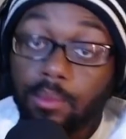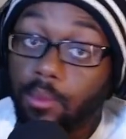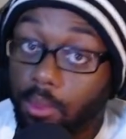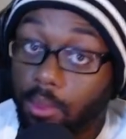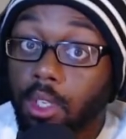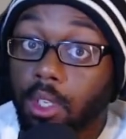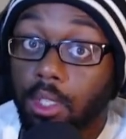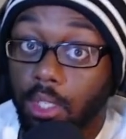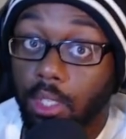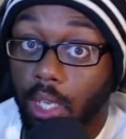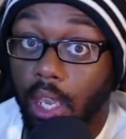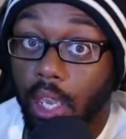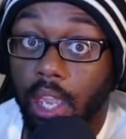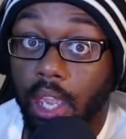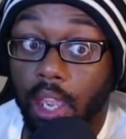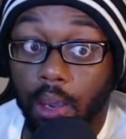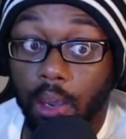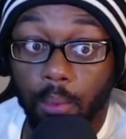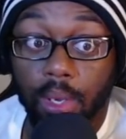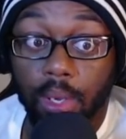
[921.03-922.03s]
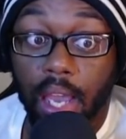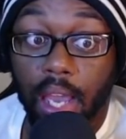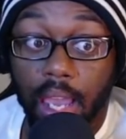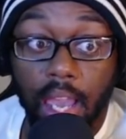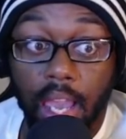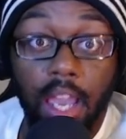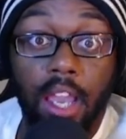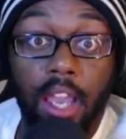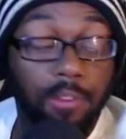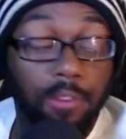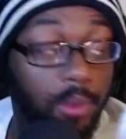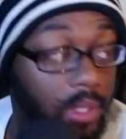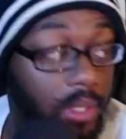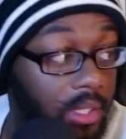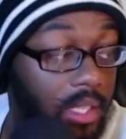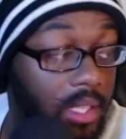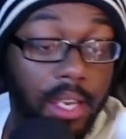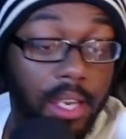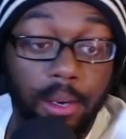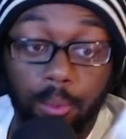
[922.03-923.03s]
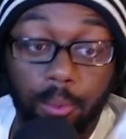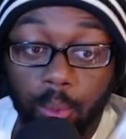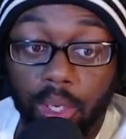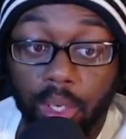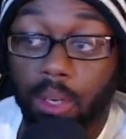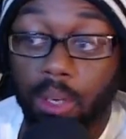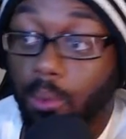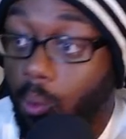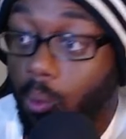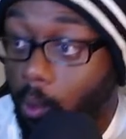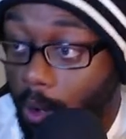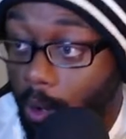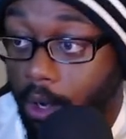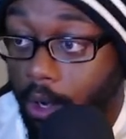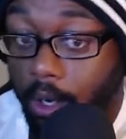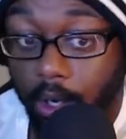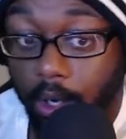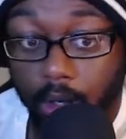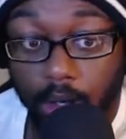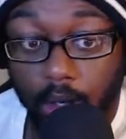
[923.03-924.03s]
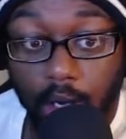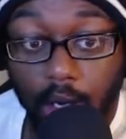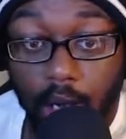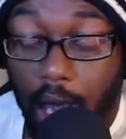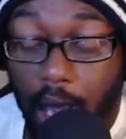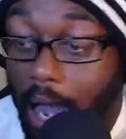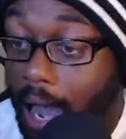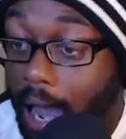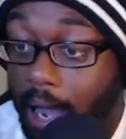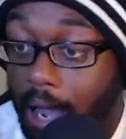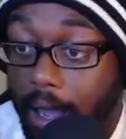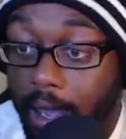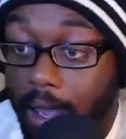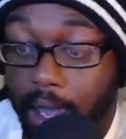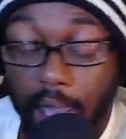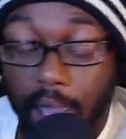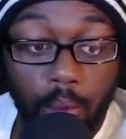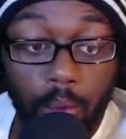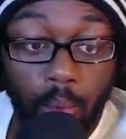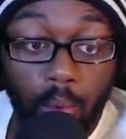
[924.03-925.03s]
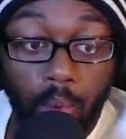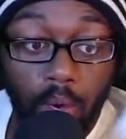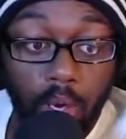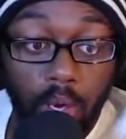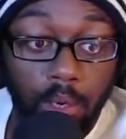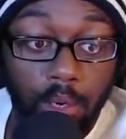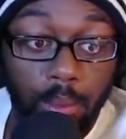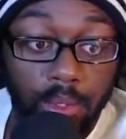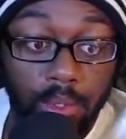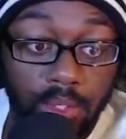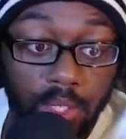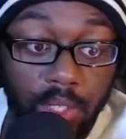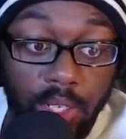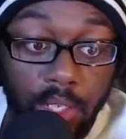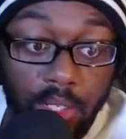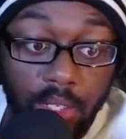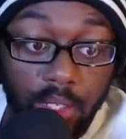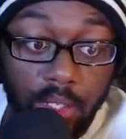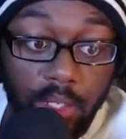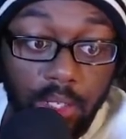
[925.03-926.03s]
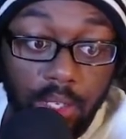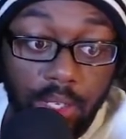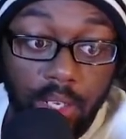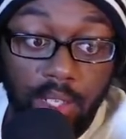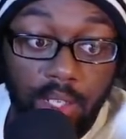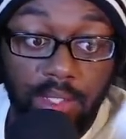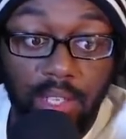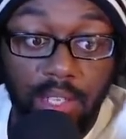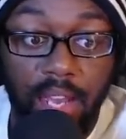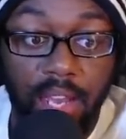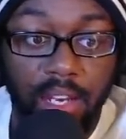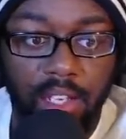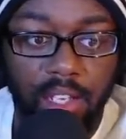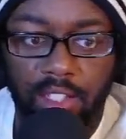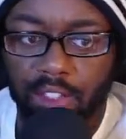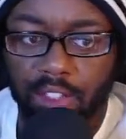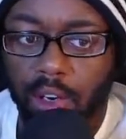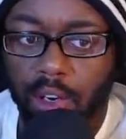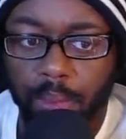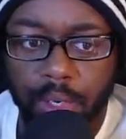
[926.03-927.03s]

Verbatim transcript: Yeah, we got everything we wanted. I am 100% excited. This is gonna be